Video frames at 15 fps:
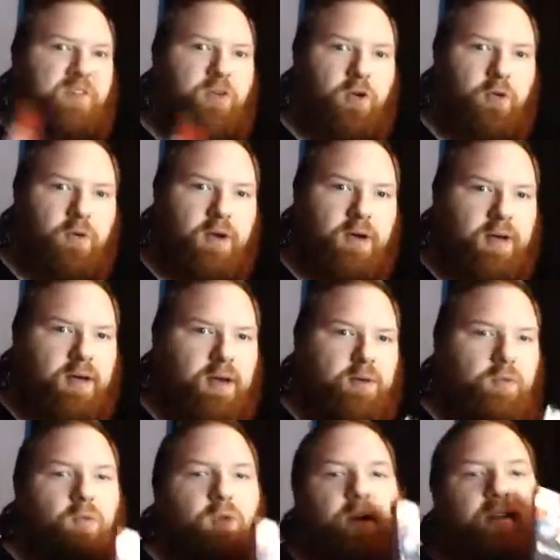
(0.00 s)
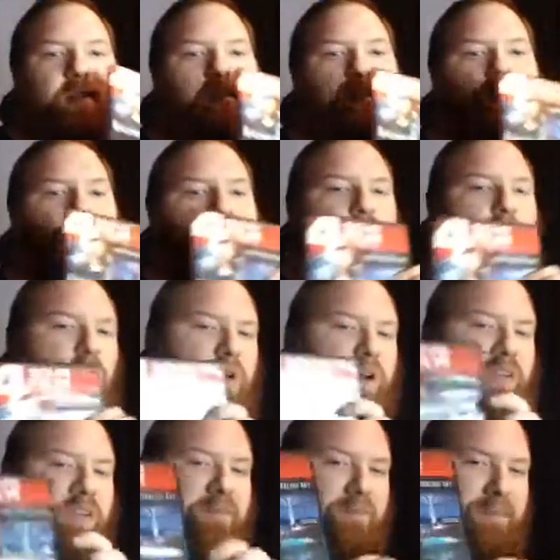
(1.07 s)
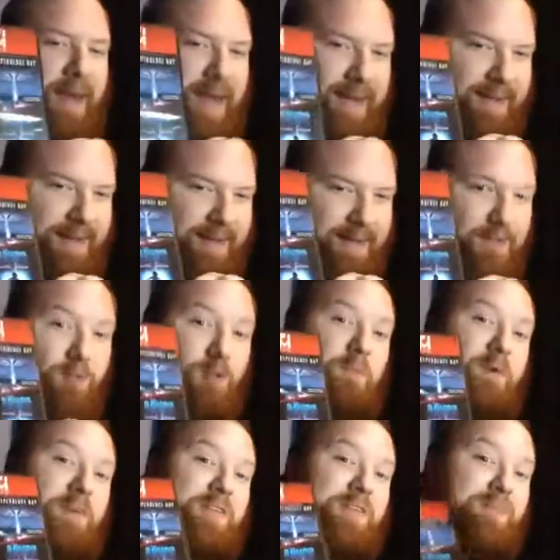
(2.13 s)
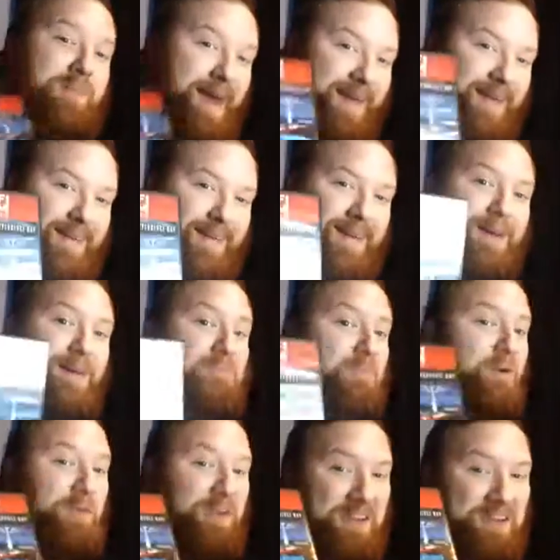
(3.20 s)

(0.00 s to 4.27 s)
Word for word: to one's one's mixed, well both mixed, but